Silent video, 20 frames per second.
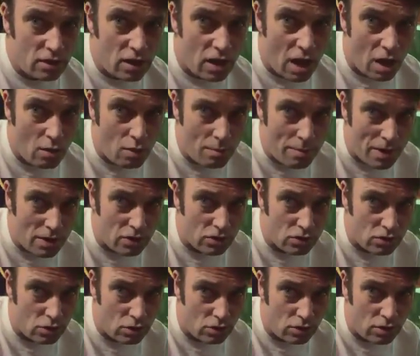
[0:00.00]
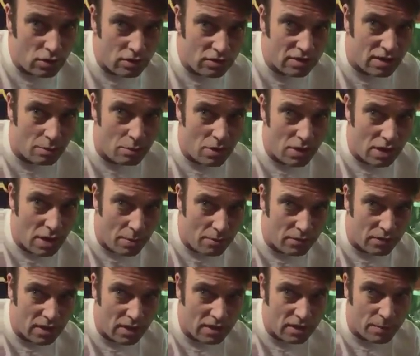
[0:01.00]
I will make sure someone comes
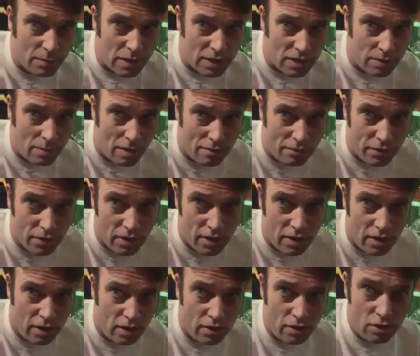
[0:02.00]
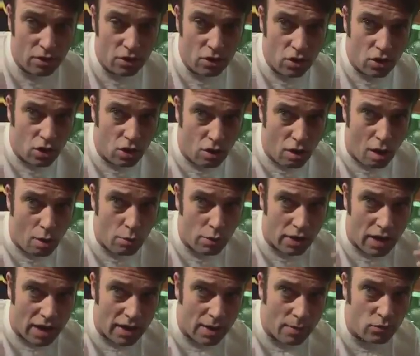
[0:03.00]
here to pick them up for her or I will
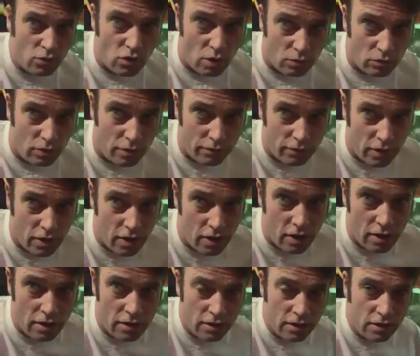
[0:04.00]
get them dropped off to her.